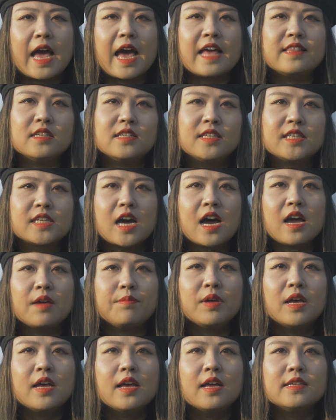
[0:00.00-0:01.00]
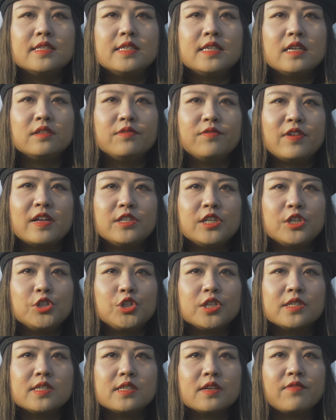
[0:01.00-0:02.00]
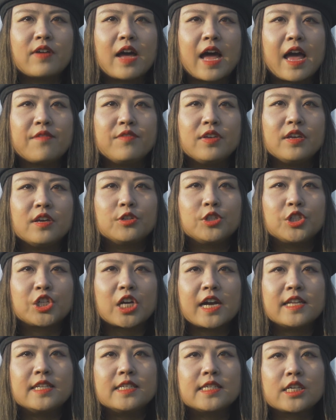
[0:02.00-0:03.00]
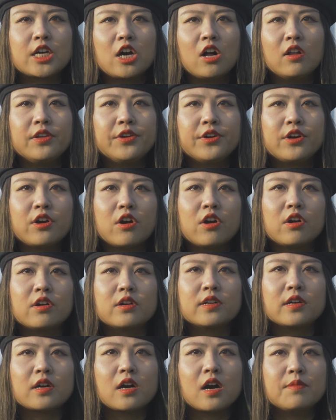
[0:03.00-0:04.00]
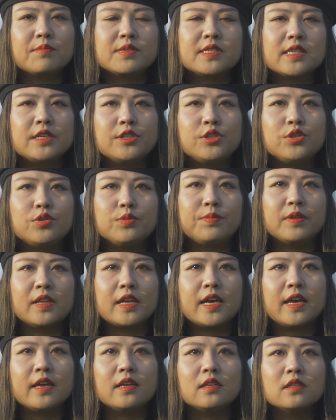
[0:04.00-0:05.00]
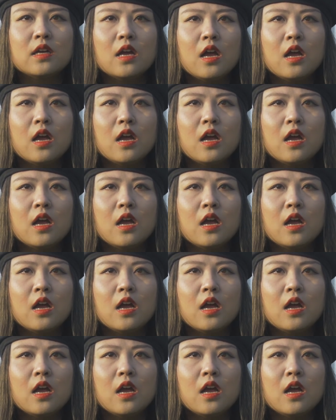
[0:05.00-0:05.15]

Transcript: At the time, the advantages of having a Chinese calling card comes into play.